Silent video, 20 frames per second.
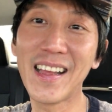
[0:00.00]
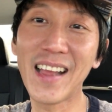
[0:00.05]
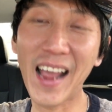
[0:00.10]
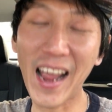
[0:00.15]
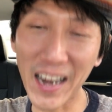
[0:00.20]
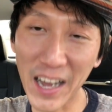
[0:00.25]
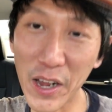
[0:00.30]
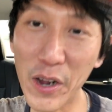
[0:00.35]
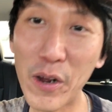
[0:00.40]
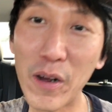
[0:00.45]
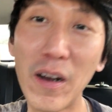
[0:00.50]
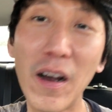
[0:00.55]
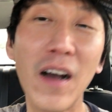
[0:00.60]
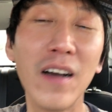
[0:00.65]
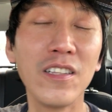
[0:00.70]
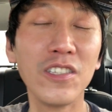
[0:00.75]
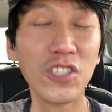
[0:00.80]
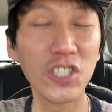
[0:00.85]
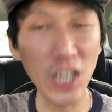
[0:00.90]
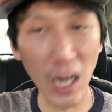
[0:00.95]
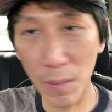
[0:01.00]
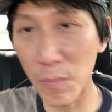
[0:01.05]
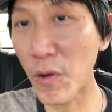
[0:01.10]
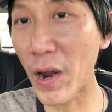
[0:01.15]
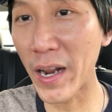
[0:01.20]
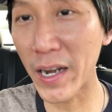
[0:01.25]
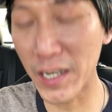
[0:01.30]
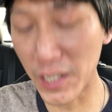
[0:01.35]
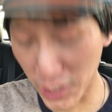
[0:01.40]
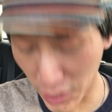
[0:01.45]
Anywho, jump
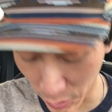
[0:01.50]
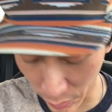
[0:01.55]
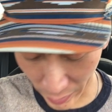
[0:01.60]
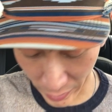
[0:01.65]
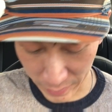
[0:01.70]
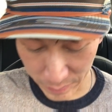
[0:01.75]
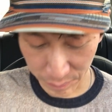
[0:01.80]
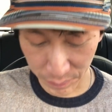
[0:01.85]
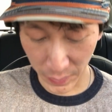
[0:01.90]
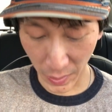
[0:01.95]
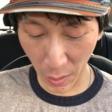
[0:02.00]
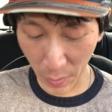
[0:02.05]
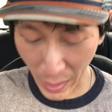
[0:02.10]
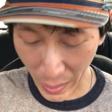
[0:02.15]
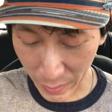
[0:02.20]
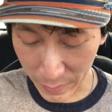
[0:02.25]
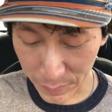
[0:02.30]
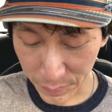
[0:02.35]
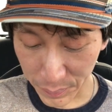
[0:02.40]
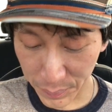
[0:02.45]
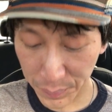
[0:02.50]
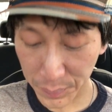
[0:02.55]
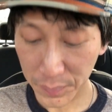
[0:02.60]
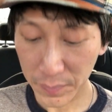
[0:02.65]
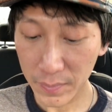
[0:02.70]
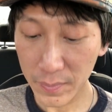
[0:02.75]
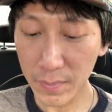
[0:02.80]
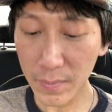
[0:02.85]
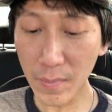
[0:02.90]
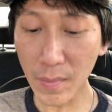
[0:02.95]
right into it. Okay,
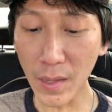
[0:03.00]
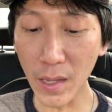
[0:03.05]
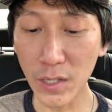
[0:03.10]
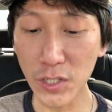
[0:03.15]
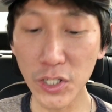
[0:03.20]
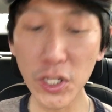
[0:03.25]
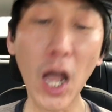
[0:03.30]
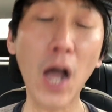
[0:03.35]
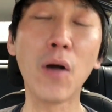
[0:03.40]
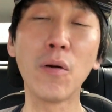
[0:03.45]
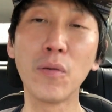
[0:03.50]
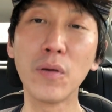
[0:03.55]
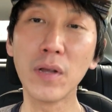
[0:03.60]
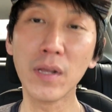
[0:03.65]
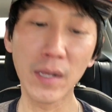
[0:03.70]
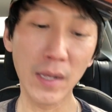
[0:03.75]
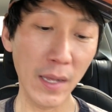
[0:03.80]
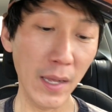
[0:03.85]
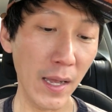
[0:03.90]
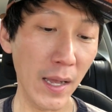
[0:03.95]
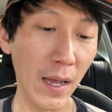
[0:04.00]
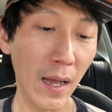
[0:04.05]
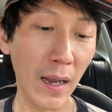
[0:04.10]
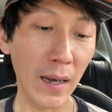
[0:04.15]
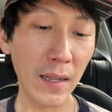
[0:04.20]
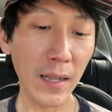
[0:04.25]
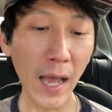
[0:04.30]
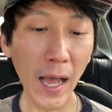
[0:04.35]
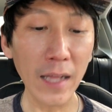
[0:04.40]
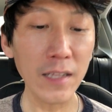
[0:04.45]
so
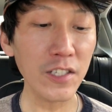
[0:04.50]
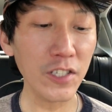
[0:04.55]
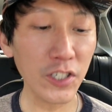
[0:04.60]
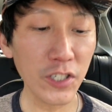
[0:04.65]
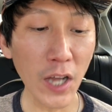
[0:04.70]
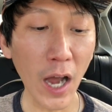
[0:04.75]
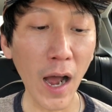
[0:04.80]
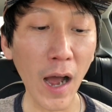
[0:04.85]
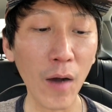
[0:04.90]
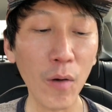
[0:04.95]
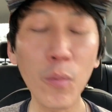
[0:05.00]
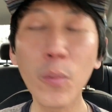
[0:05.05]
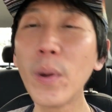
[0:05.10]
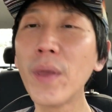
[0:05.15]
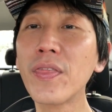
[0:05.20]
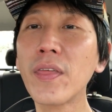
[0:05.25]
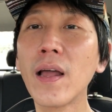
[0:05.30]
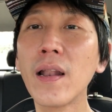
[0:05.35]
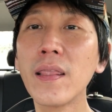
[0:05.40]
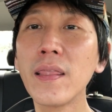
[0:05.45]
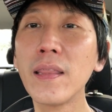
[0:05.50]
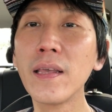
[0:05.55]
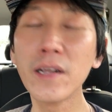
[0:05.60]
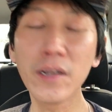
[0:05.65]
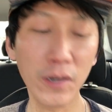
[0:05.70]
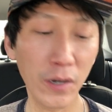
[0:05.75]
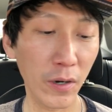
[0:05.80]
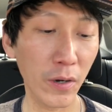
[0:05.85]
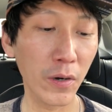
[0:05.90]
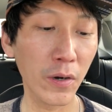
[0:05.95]
let's start with a
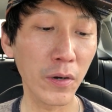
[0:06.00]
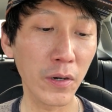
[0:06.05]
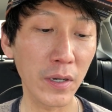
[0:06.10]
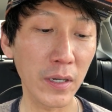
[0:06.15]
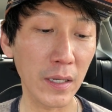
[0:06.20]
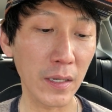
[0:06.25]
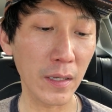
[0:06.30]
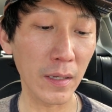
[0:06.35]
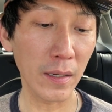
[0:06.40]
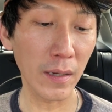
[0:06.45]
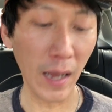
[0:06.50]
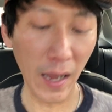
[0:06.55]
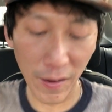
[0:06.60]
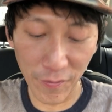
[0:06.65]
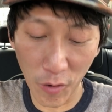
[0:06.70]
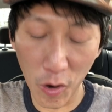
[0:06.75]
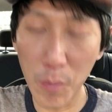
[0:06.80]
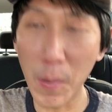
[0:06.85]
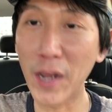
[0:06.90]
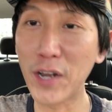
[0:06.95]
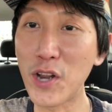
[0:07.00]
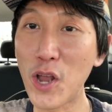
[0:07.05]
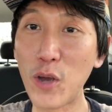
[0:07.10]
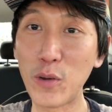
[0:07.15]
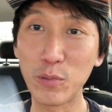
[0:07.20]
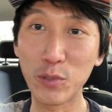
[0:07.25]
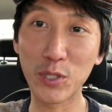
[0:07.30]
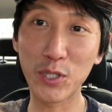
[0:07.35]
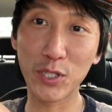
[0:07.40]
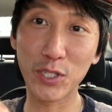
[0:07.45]
little, I have all my
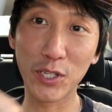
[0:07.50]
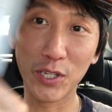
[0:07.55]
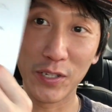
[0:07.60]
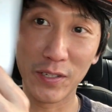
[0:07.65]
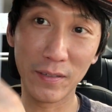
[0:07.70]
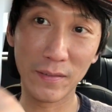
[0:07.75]
notes.